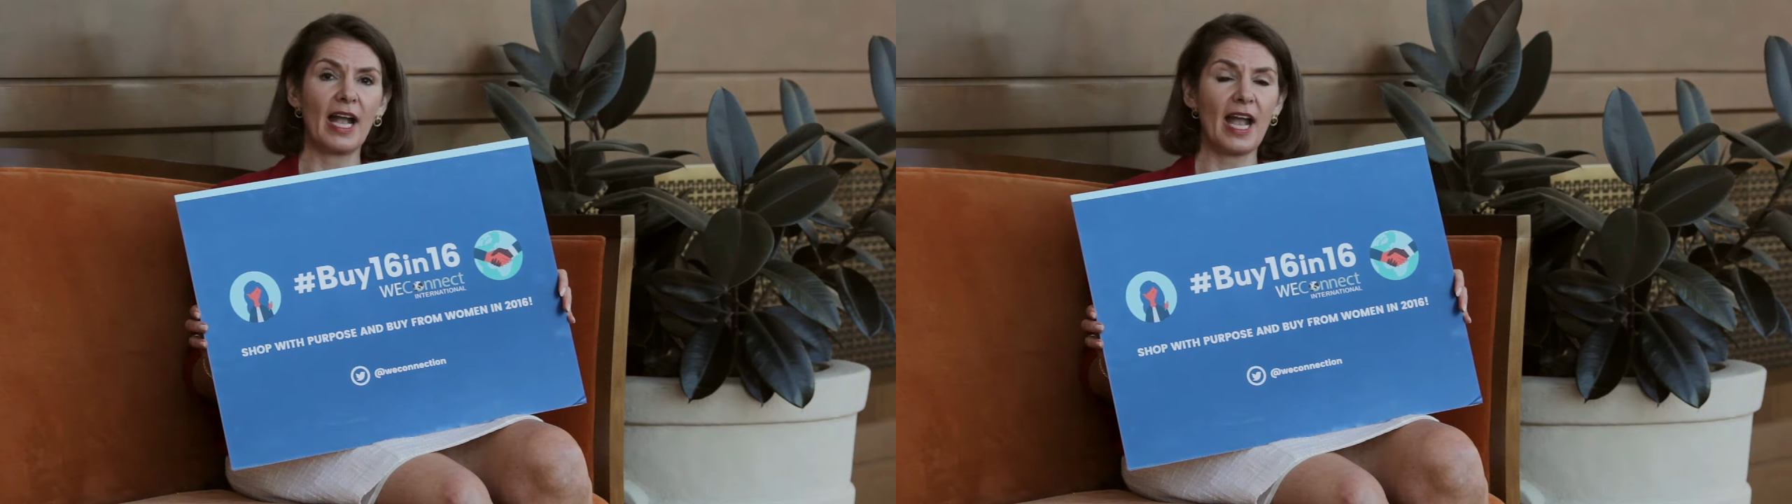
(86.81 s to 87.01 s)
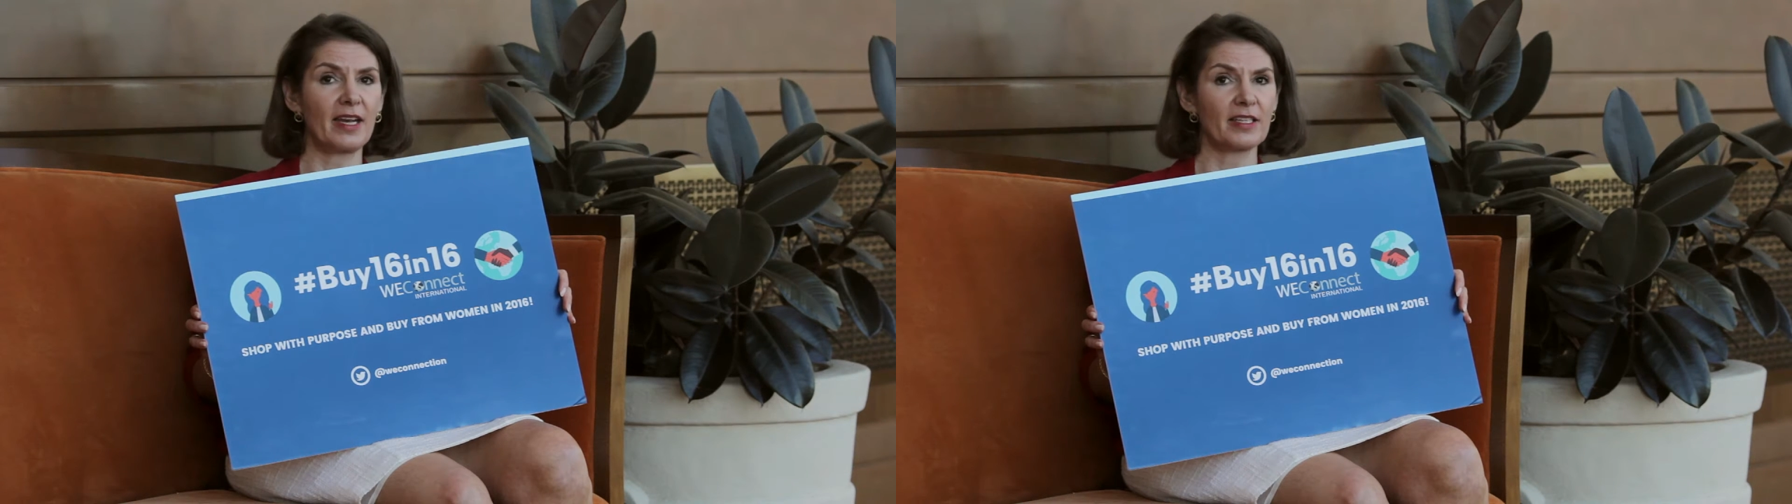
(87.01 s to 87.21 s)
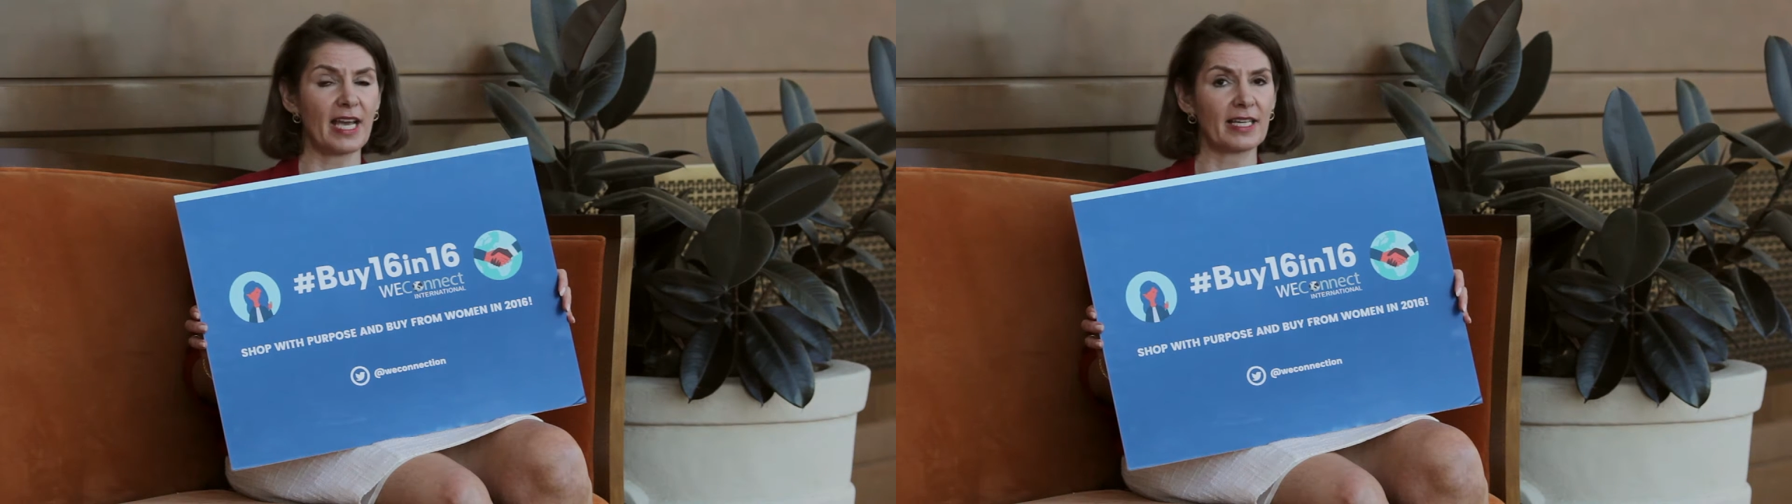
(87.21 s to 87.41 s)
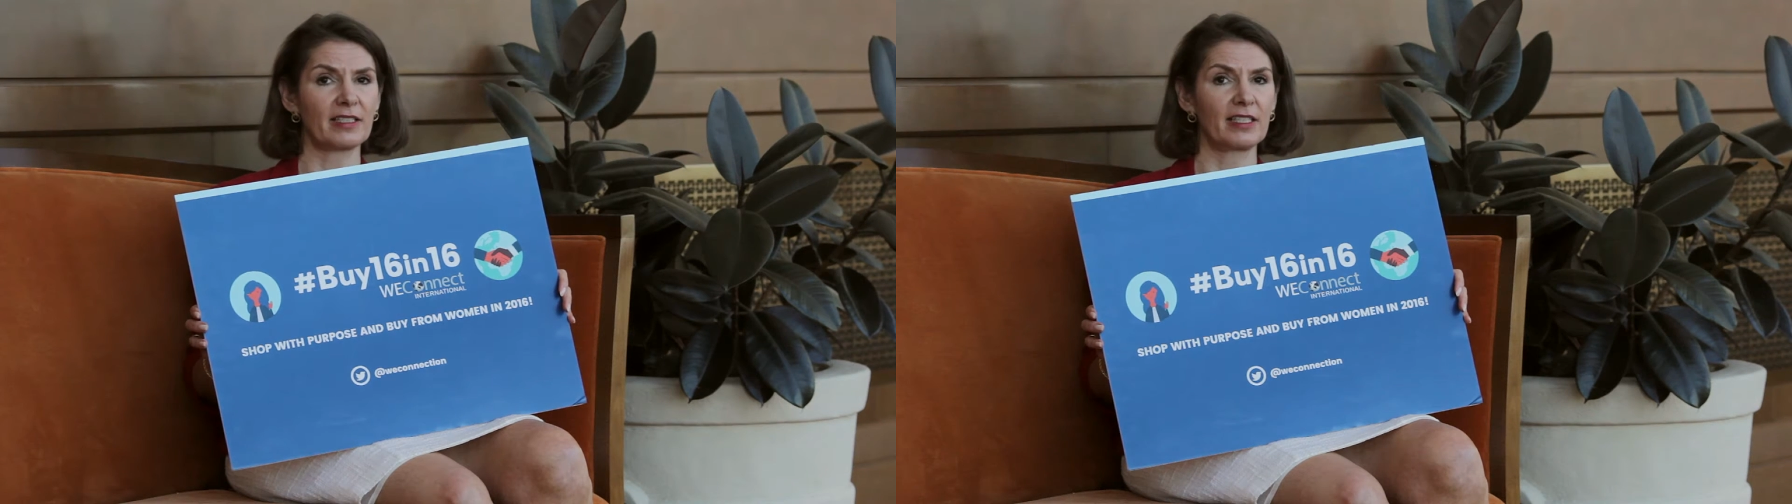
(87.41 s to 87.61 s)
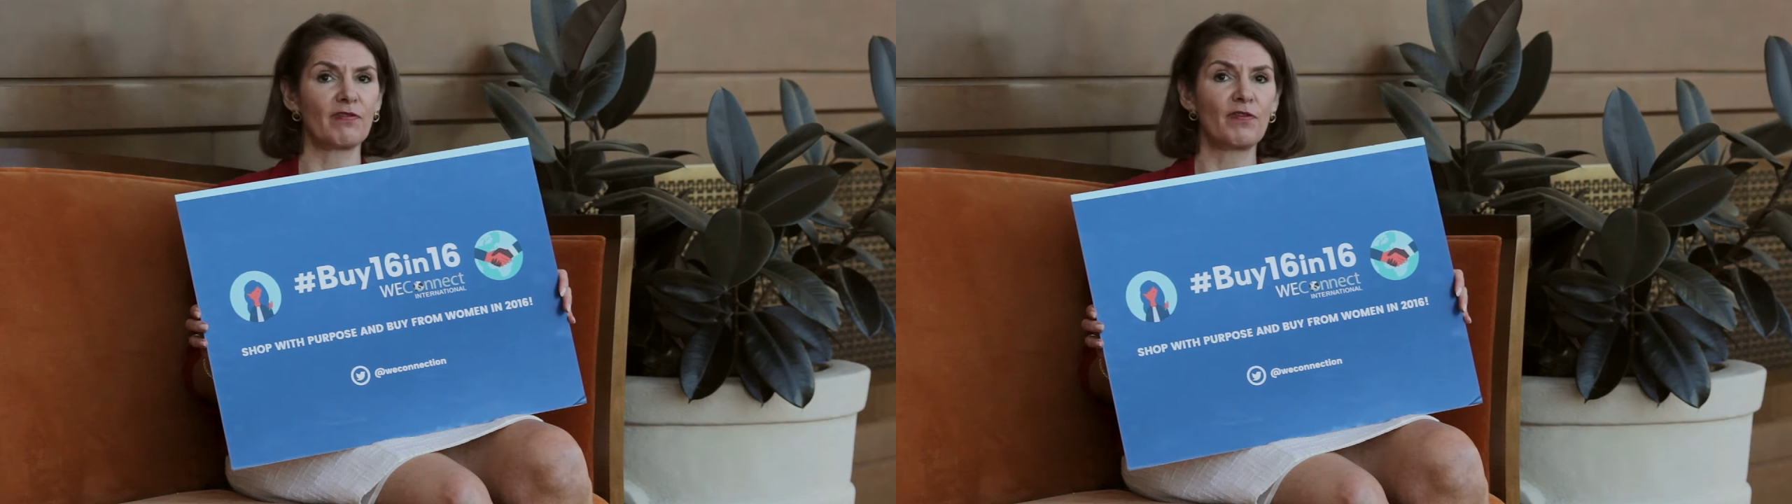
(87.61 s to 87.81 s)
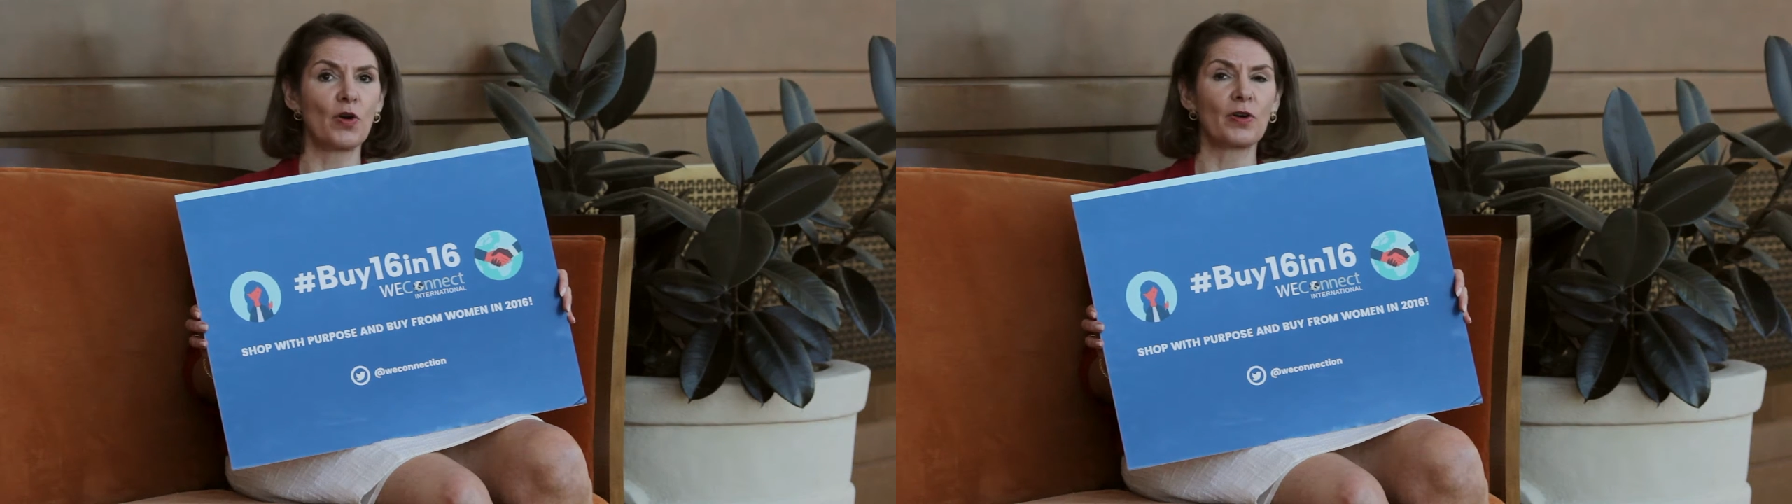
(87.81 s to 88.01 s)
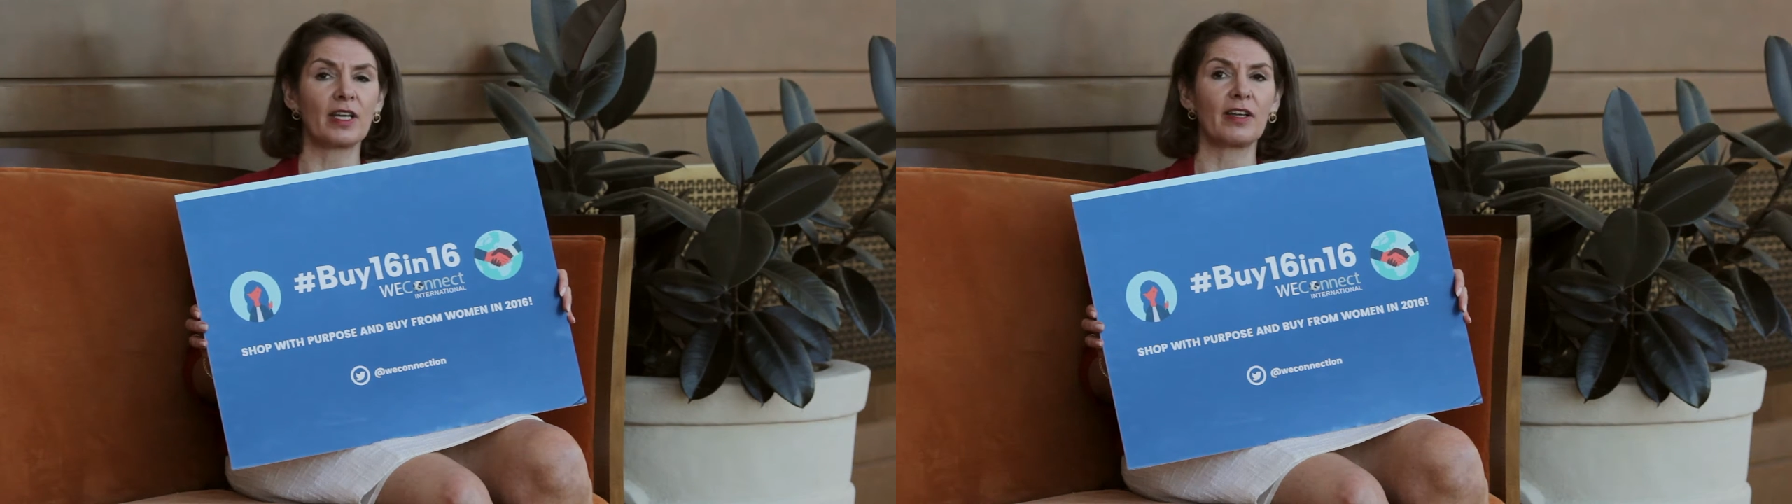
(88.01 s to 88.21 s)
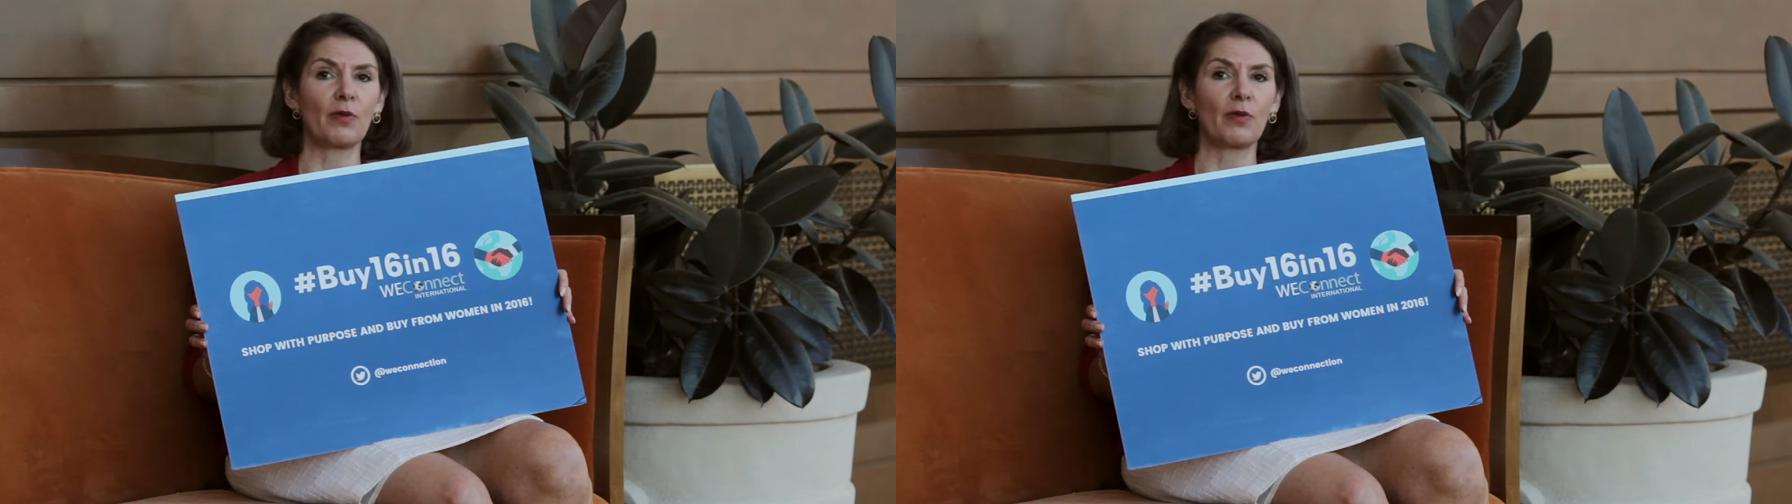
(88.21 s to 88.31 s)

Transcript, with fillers: and it's actually voting